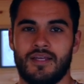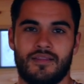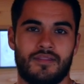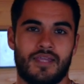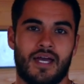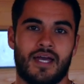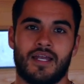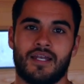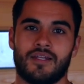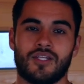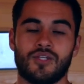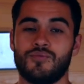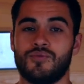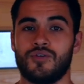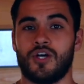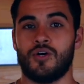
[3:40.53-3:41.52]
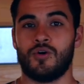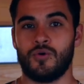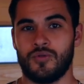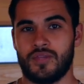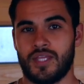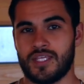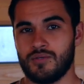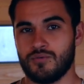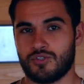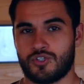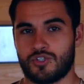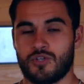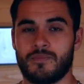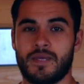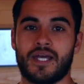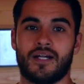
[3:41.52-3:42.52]
then you know that you
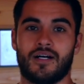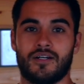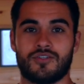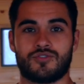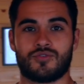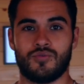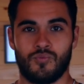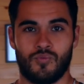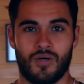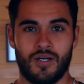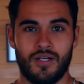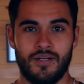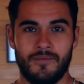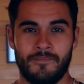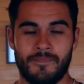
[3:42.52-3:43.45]
should be at 101.